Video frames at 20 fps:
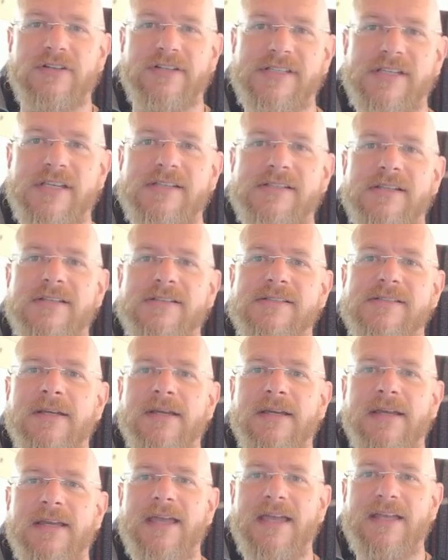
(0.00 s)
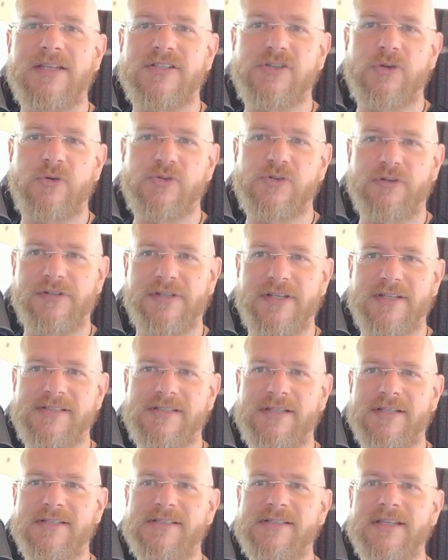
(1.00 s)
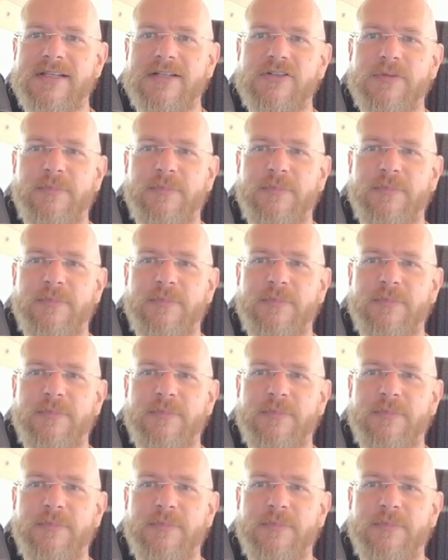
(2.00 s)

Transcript: assistance as social distancing